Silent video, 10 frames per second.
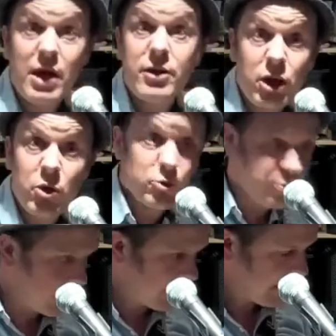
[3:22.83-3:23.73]
other notes
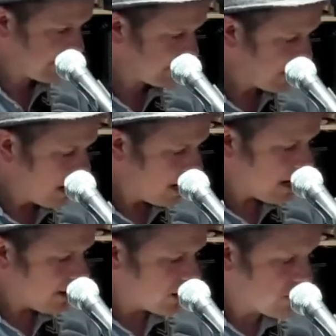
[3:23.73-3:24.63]
properly. There's a